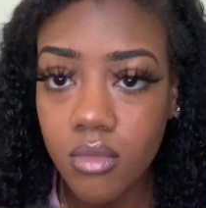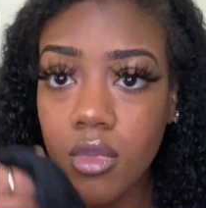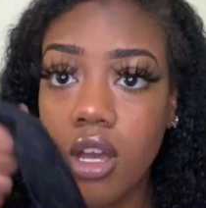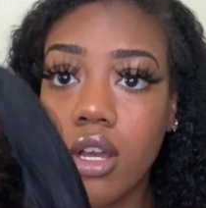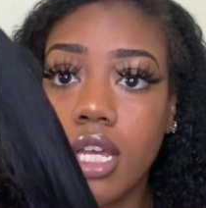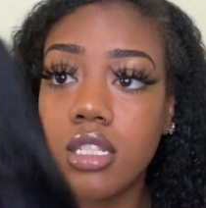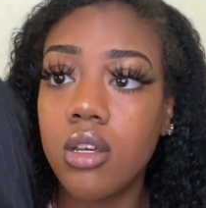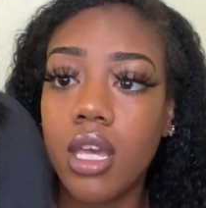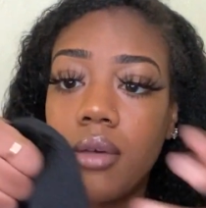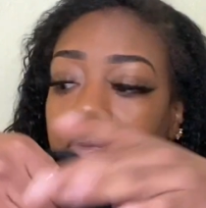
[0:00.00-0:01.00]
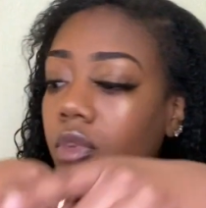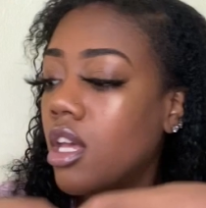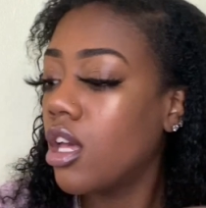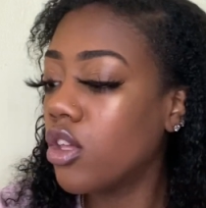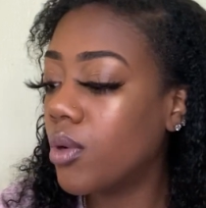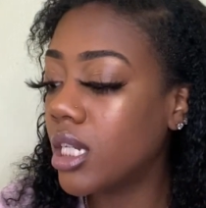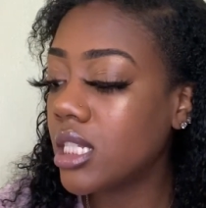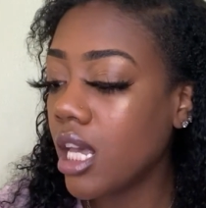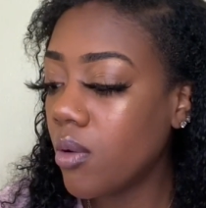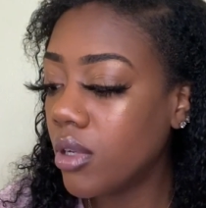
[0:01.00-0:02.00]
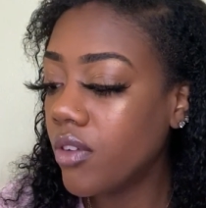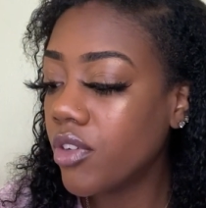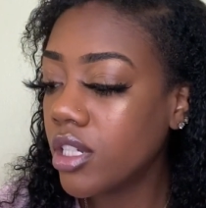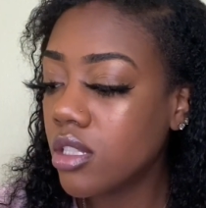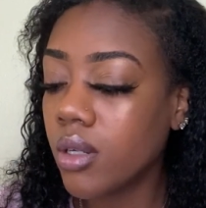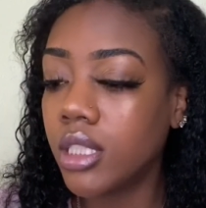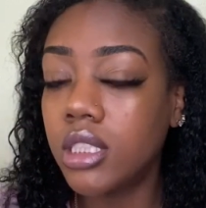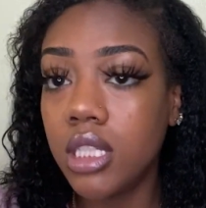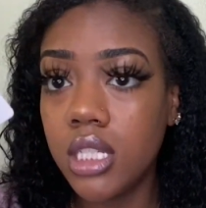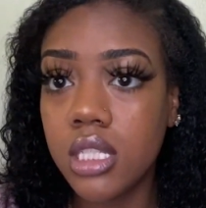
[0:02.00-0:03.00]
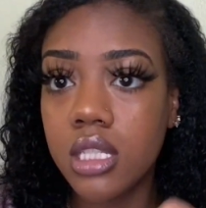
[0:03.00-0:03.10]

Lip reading: Okay, so yeah, you want to take one of your scrunchies.